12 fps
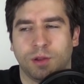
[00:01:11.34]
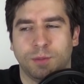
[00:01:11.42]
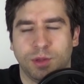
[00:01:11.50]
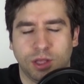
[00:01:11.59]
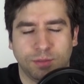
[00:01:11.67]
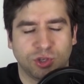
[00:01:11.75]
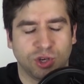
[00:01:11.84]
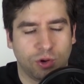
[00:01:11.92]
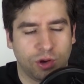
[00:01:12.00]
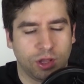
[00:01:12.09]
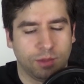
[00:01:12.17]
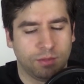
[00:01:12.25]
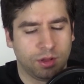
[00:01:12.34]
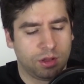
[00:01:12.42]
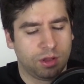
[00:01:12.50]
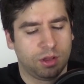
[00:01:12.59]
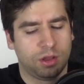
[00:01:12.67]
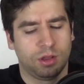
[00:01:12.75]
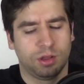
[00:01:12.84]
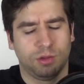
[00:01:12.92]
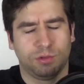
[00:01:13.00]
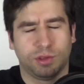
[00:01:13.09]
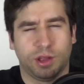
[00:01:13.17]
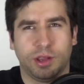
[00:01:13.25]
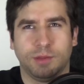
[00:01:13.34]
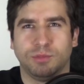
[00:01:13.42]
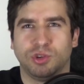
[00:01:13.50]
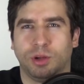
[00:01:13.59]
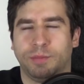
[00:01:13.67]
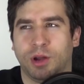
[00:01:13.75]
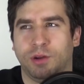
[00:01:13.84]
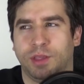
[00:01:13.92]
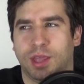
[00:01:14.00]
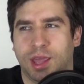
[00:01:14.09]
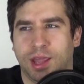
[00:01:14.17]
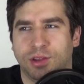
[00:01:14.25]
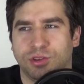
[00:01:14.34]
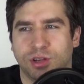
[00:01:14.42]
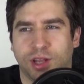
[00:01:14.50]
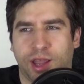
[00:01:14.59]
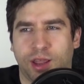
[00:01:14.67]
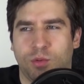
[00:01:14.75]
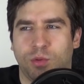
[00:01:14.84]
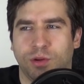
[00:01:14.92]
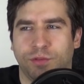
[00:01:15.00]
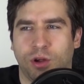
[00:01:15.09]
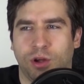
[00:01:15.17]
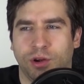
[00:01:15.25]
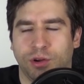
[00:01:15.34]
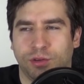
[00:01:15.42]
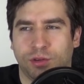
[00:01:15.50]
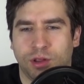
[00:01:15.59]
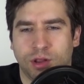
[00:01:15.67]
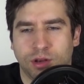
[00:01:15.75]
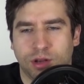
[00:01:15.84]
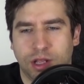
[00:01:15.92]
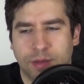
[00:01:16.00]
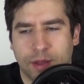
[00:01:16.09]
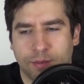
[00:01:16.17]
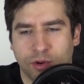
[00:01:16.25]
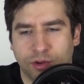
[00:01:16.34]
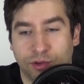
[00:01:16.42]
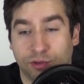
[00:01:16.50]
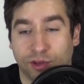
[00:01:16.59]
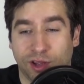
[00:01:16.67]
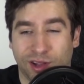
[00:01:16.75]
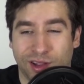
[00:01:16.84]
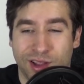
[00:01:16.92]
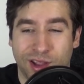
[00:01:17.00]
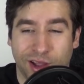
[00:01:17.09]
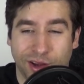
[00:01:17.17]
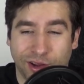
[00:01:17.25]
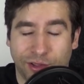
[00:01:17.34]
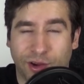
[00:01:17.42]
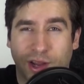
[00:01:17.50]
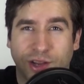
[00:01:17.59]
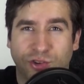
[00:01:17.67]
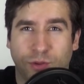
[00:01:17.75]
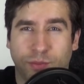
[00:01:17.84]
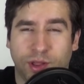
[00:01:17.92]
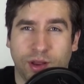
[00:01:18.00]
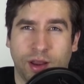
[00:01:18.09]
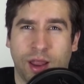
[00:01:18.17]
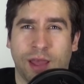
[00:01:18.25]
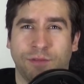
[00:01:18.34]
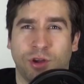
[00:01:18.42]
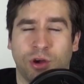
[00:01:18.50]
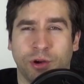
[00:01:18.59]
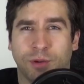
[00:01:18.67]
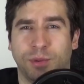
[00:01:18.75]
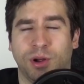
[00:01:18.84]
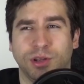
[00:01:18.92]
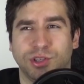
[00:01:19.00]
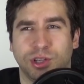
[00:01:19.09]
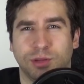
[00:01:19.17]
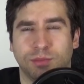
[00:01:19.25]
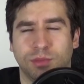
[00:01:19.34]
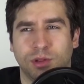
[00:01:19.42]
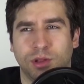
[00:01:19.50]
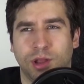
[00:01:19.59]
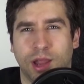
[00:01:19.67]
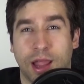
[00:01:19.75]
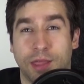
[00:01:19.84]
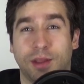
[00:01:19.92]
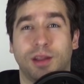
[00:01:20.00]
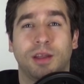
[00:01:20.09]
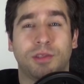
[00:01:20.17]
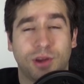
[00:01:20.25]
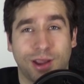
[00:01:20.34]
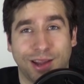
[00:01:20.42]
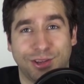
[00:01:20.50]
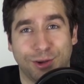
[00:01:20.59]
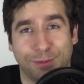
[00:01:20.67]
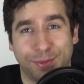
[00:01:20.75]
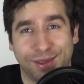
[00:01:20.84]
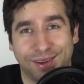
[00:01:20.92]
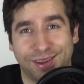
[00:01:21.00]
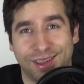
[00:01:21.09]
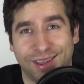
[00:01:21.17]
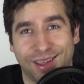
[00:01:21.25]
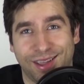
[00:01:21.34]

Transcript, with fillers: Khabib choke him. You saw him jump out of the cage and attack one of Conor's team members. You saw another guy jump in and have Conor punch him. And then another guy jump in